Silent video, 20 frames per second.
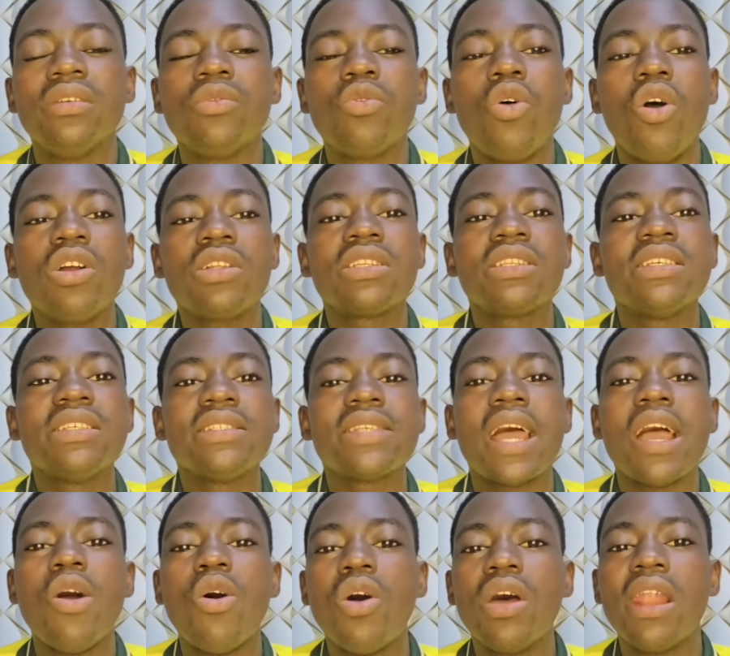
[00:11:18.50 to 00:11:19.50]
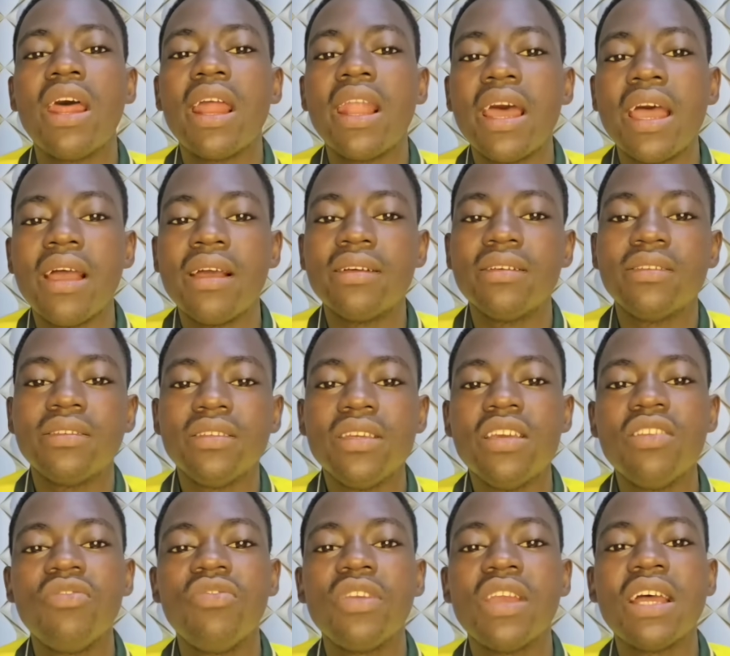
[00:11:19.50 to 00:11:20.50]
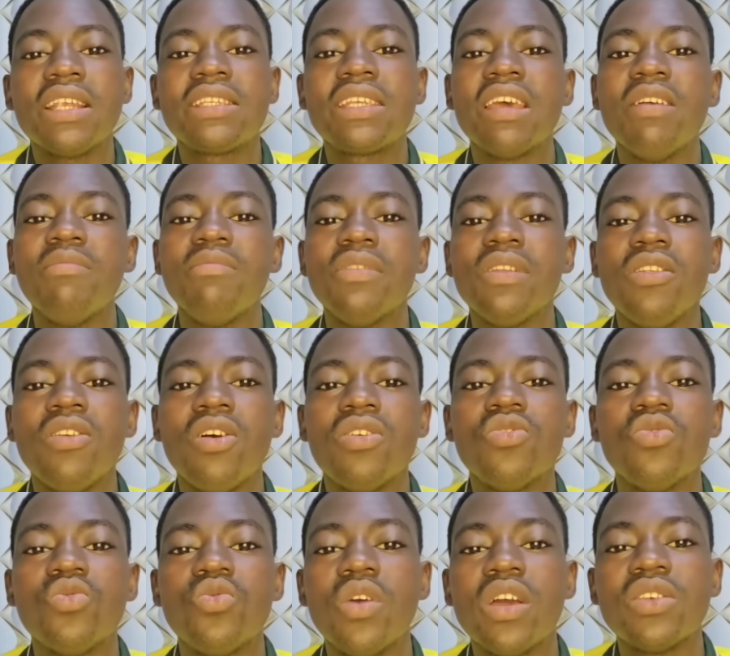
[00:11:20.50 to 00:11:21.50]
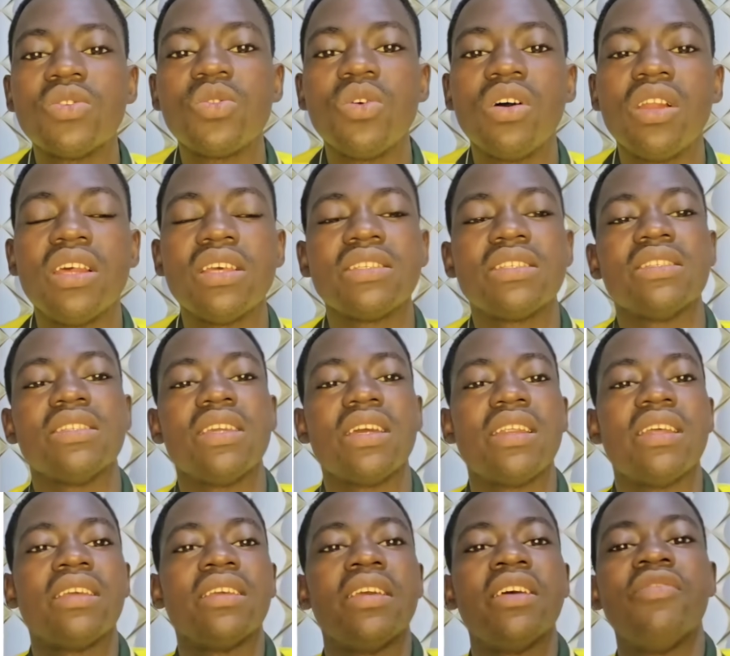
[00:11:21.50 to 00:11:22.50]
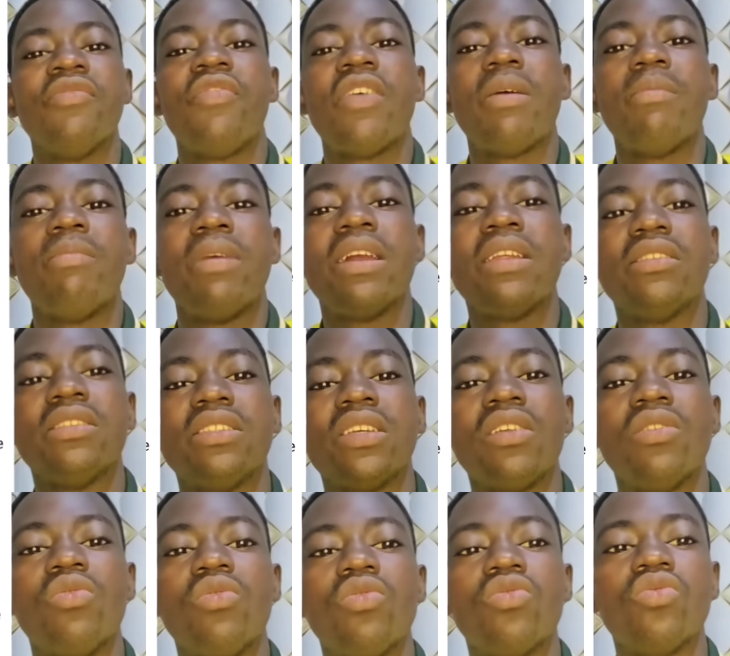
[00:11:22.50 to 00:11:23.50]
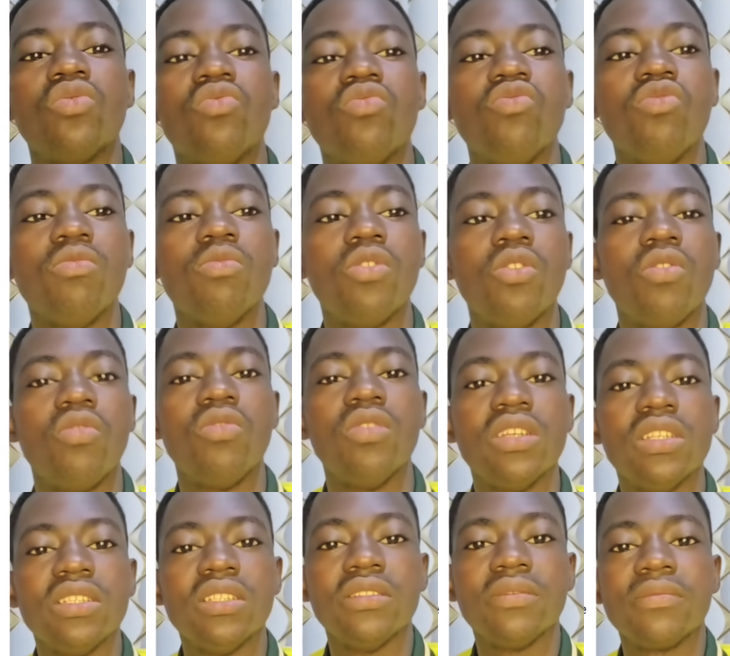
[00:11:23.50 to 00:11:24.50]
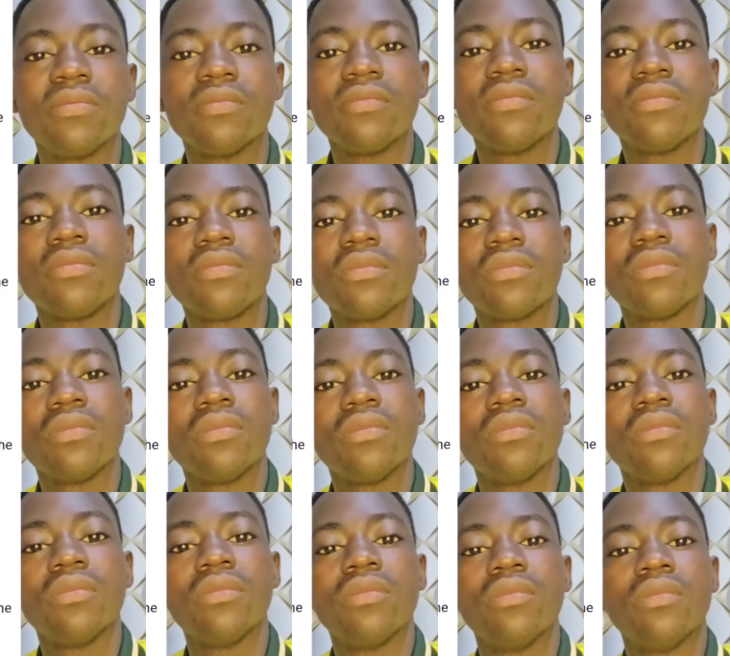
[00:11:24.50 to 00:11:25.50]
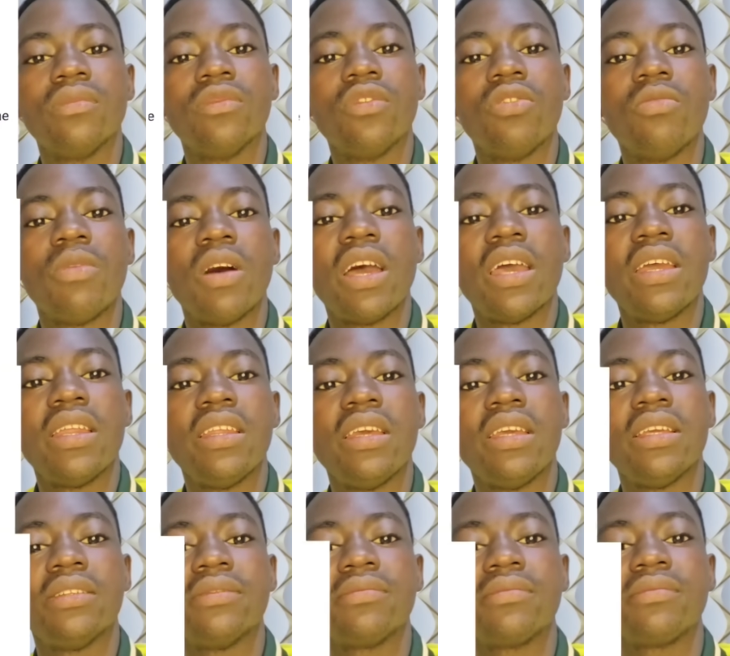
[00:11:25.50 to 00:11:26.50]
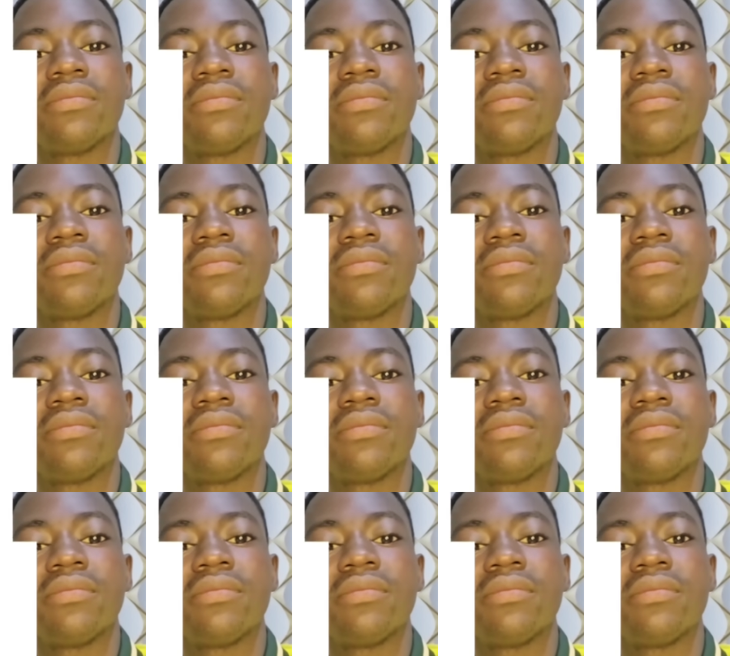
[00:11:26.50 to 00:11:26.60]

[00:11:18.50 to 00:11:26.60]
court nza order na yentua 10 million US dollars in yere emfa man and share kotoku no ngodi. No my then.